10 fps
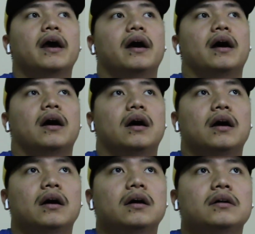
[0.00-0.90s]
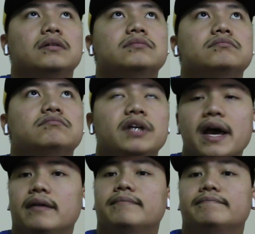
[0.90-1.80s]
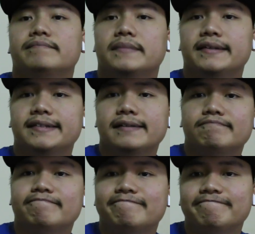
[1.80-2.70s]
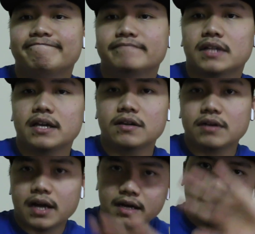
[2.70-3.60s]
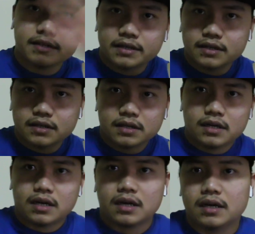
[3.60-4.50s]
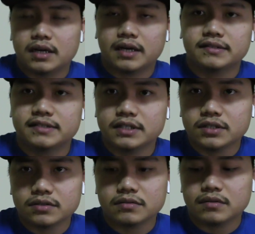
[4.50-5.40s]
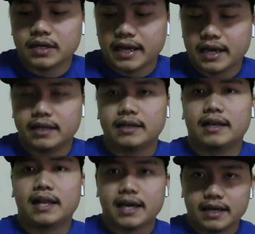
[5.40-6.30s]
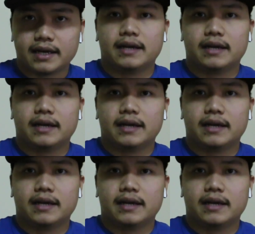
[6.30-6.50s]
Uh, yeah, that's it. Thank you, guys. I'll see you again later.